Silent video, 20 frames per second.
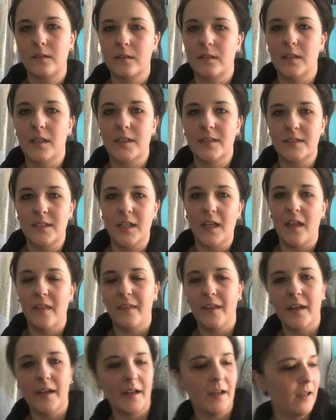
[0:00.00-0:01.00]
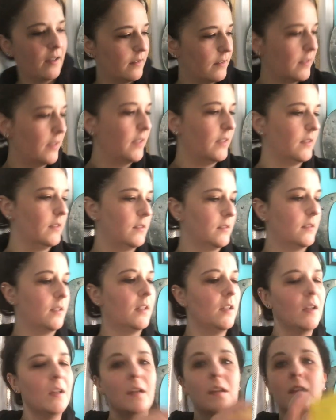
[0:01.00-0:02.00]
The next thing that I got is
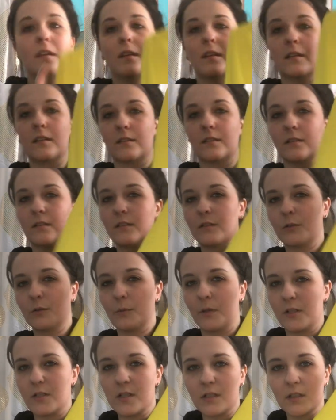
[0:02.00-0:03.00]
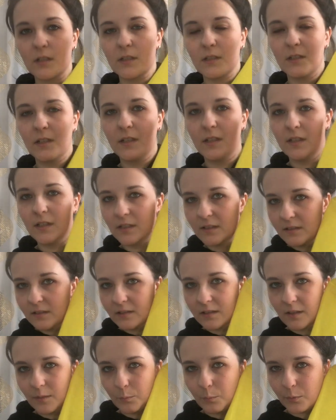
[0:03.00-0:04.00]
this sweatshirt. It's
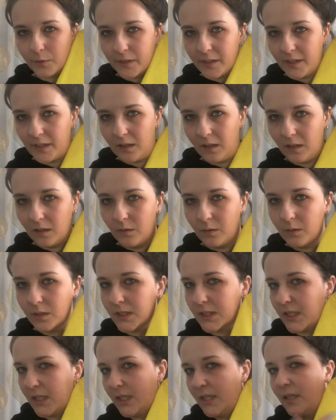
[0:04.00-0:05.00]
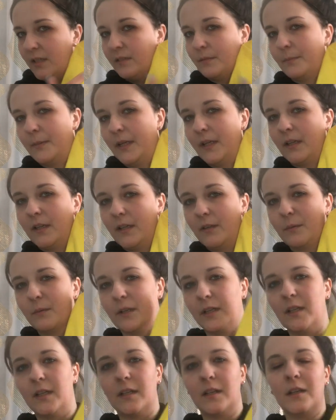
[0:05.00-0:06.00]
bright yellow and it has pink and
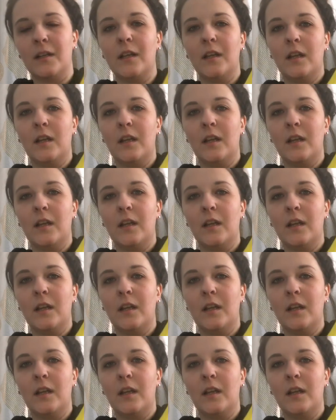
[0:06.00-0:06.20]
white.